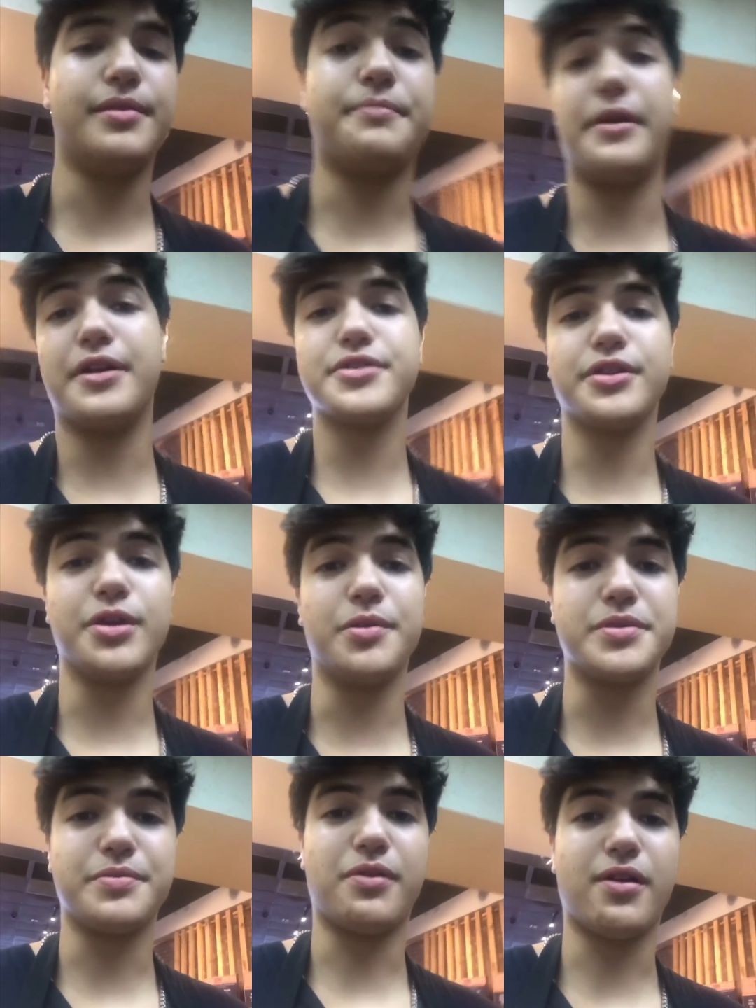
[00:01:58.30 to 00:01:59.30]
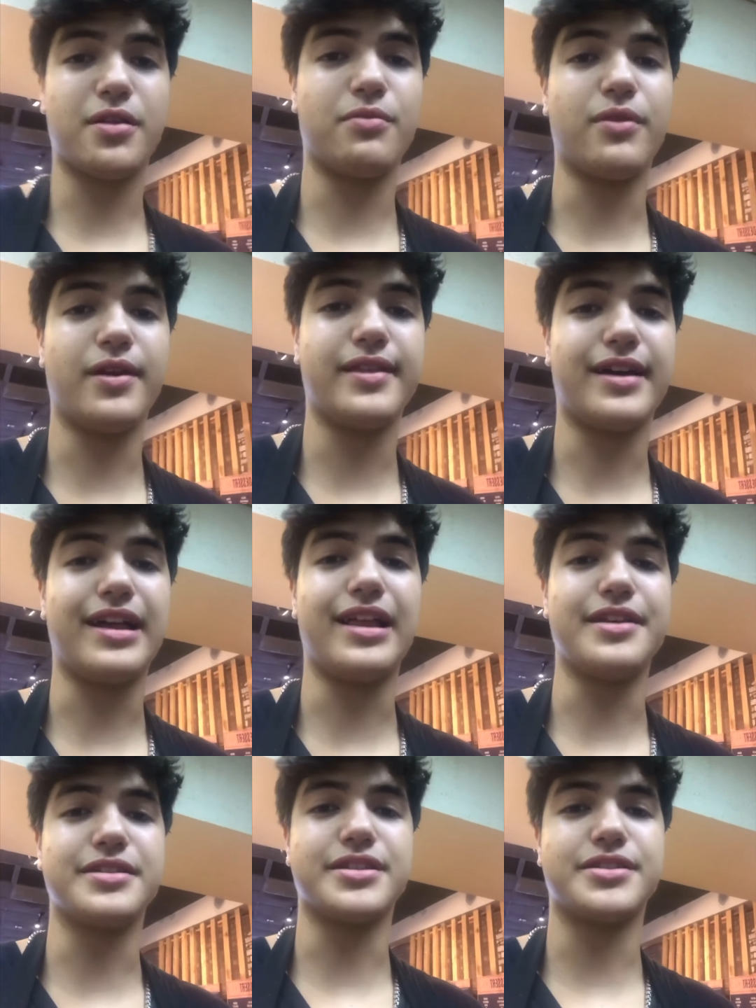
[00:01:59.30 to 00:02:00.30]
parental lobe is a part of the brain that
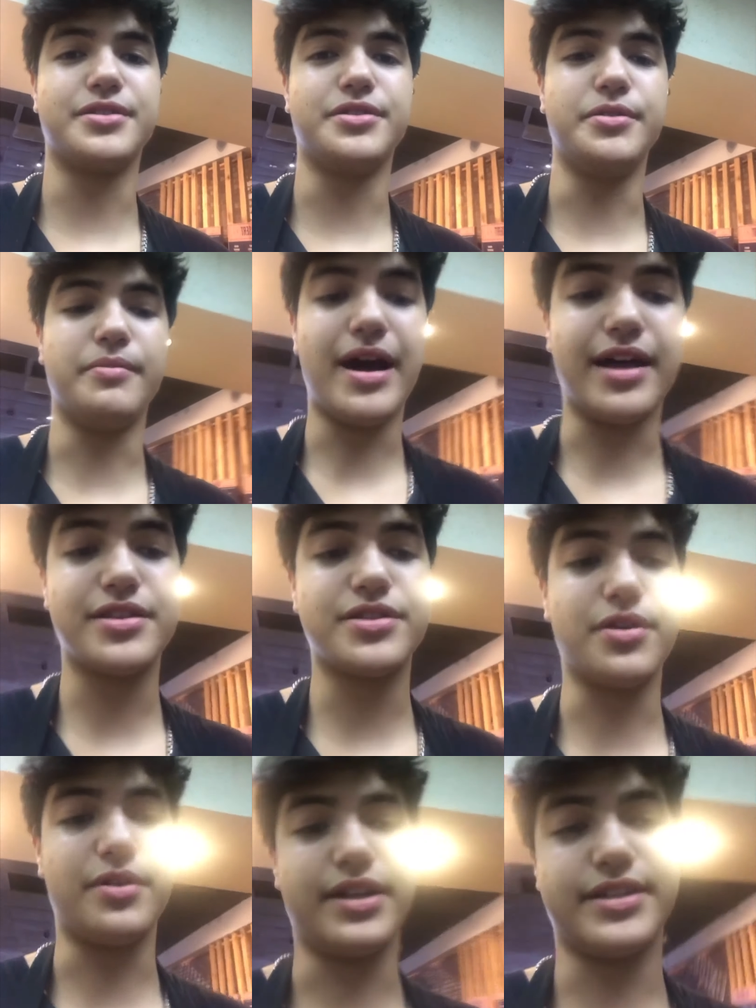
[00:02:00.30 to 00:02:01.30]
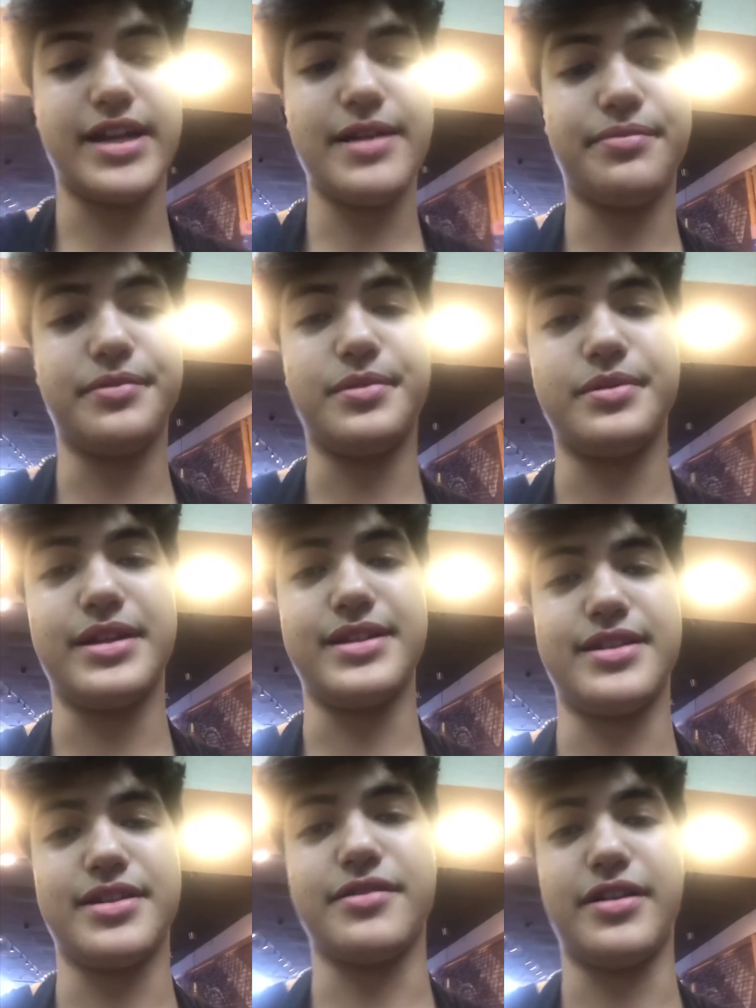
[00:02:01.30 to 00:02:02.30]
allows us to do math. So an example is
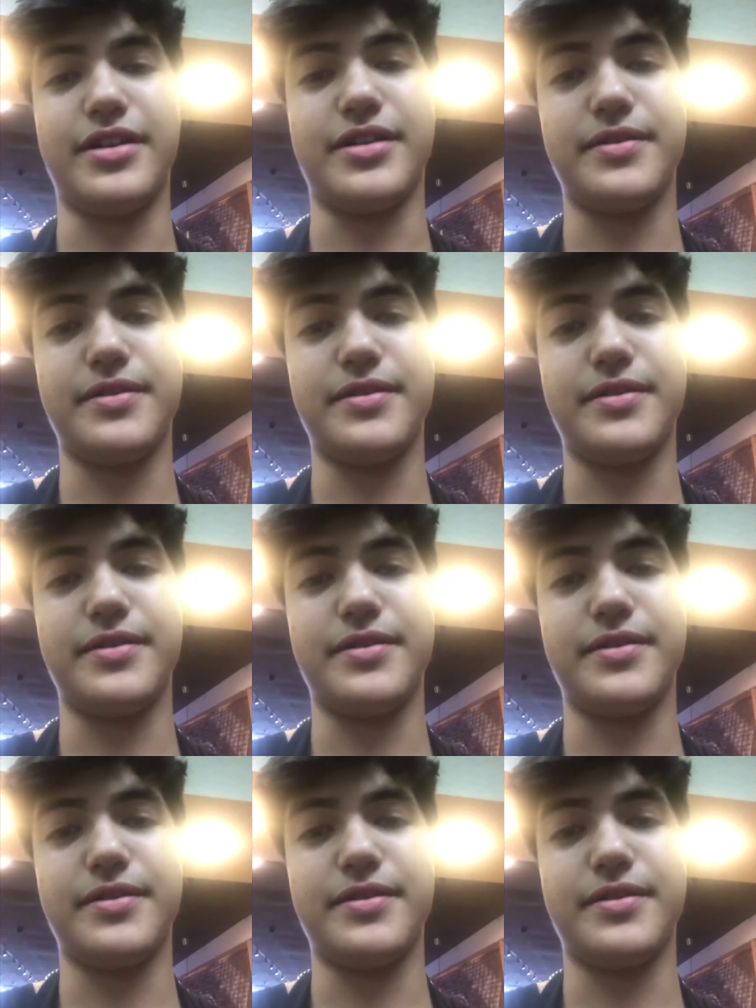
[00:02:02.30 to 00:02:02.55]
this right here.